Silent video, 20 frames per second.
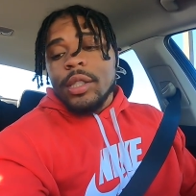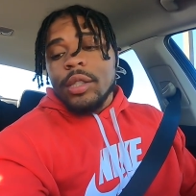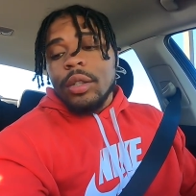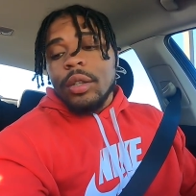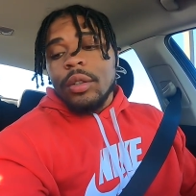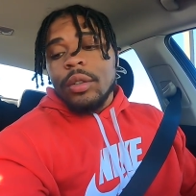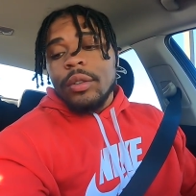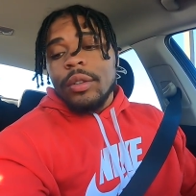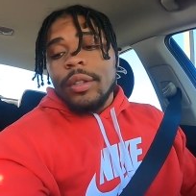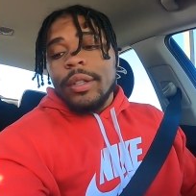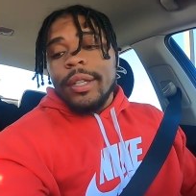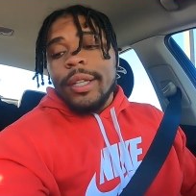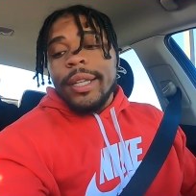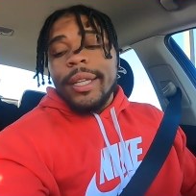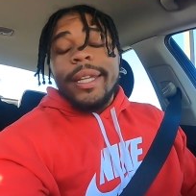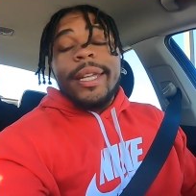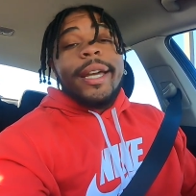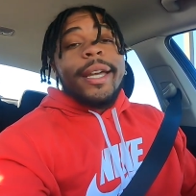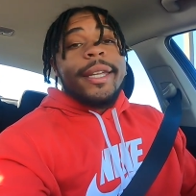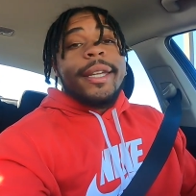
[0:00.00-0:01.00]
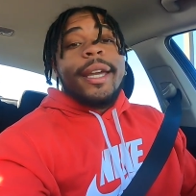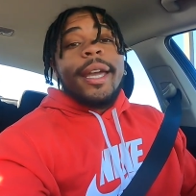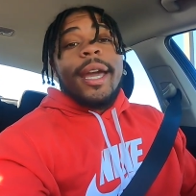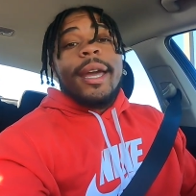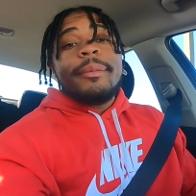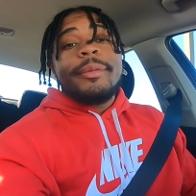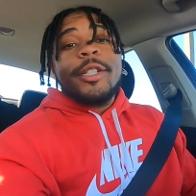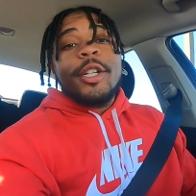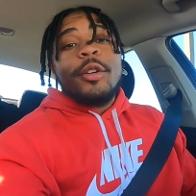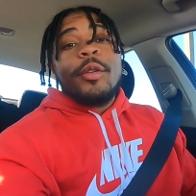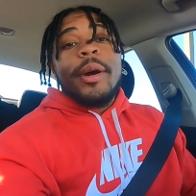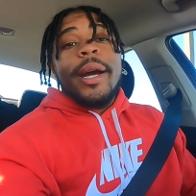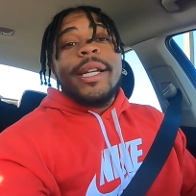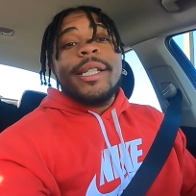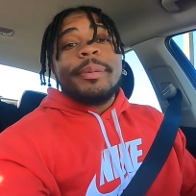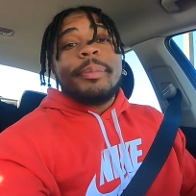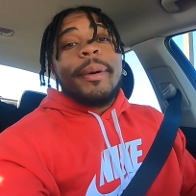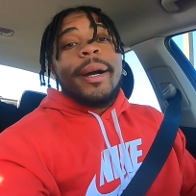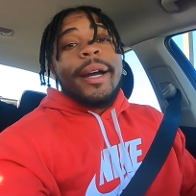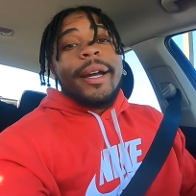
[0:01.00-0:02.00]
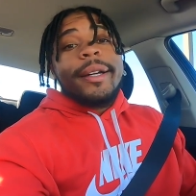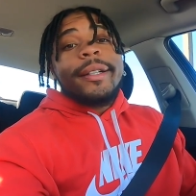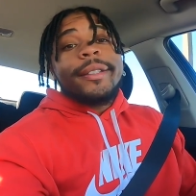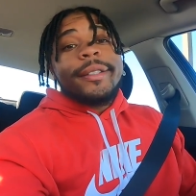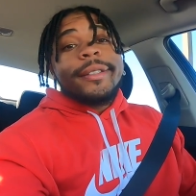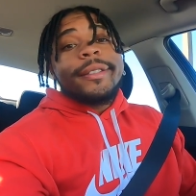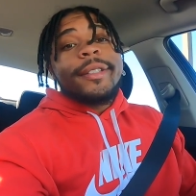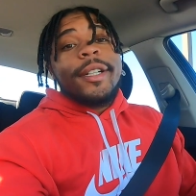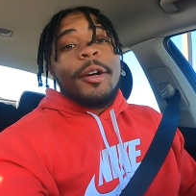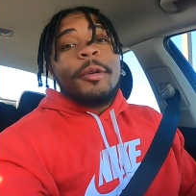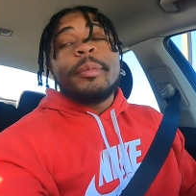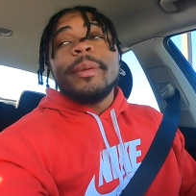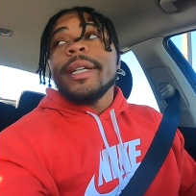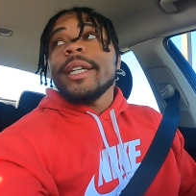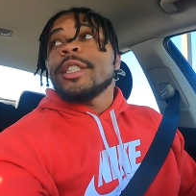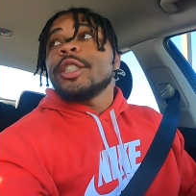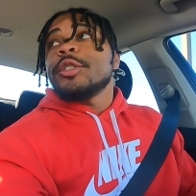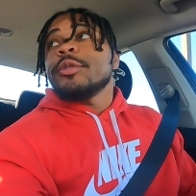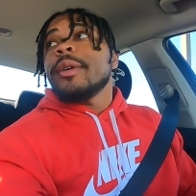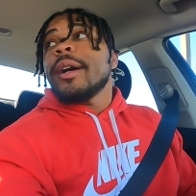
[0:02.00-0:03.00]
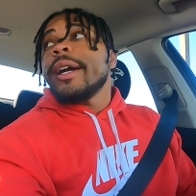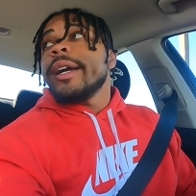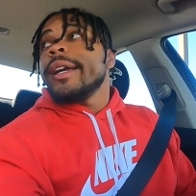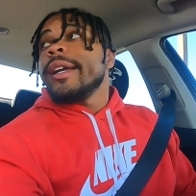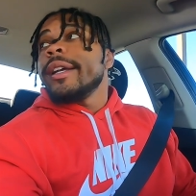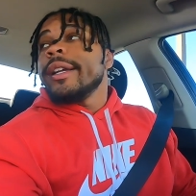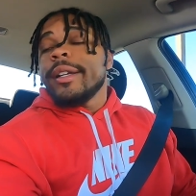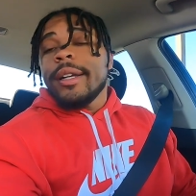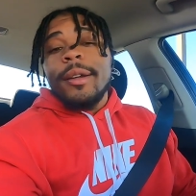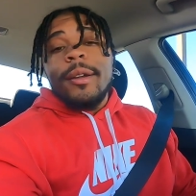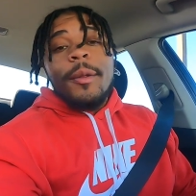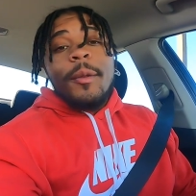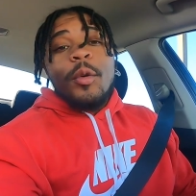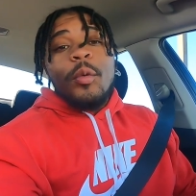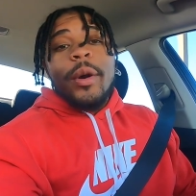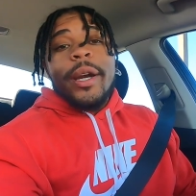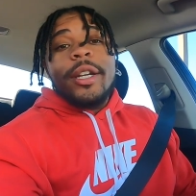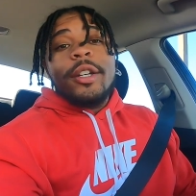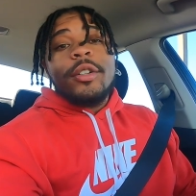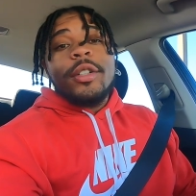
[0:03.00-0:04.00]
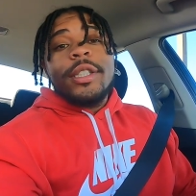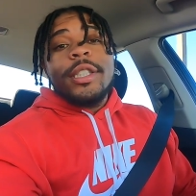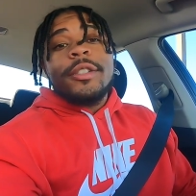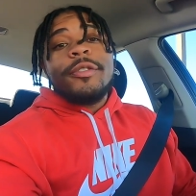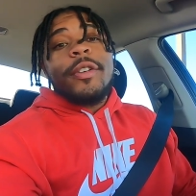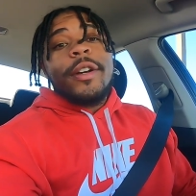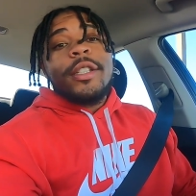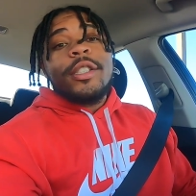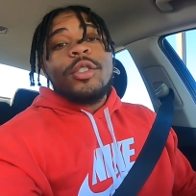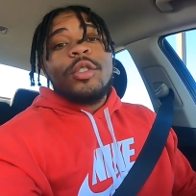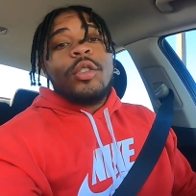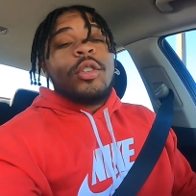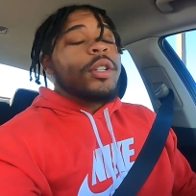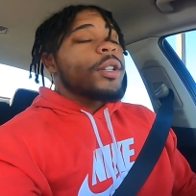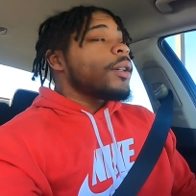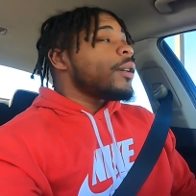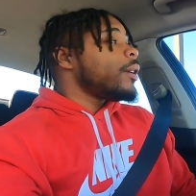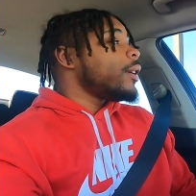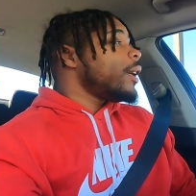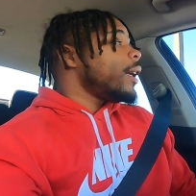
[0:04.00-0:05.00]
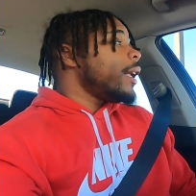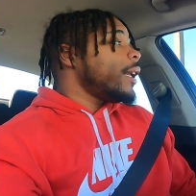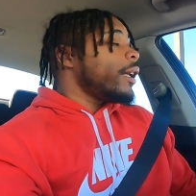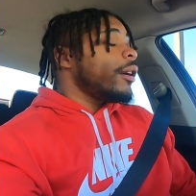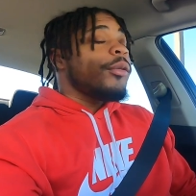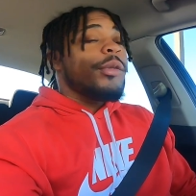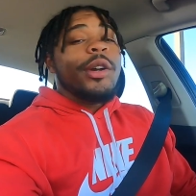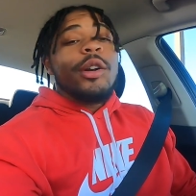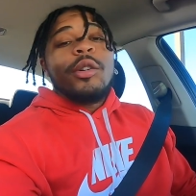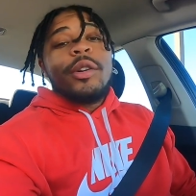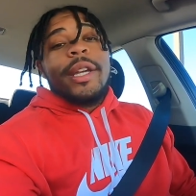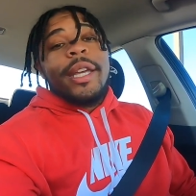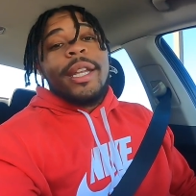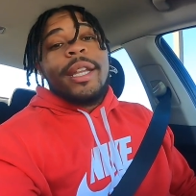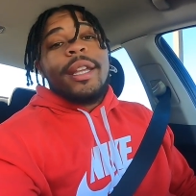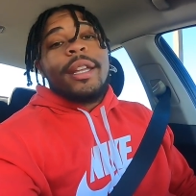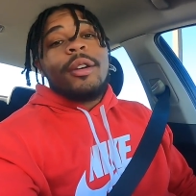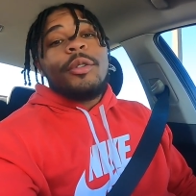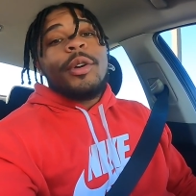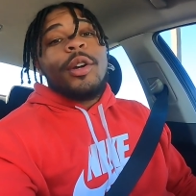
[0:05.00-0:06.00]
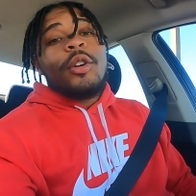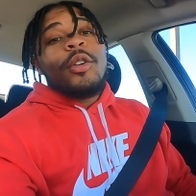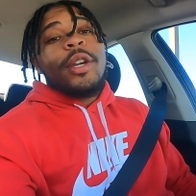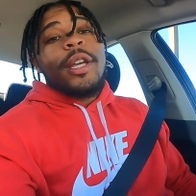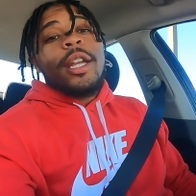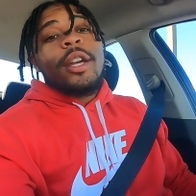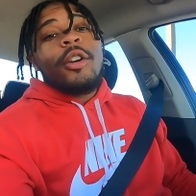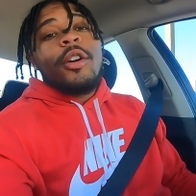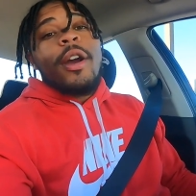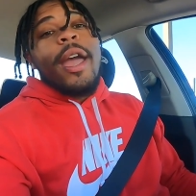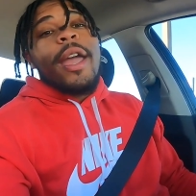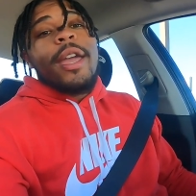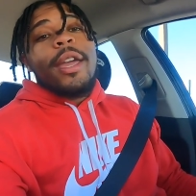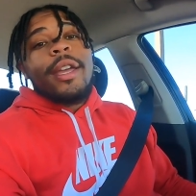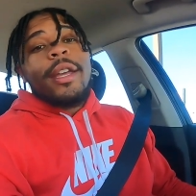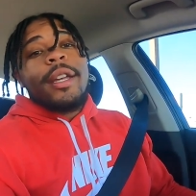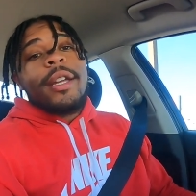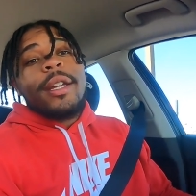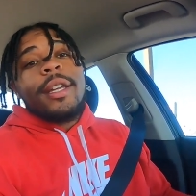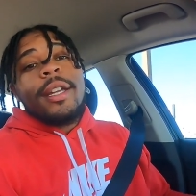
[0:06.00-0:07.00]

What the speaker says: So yeah, you came to the right spot. I'm gonna get you right. Waiting on this first order, and then we're gonna get it cracking.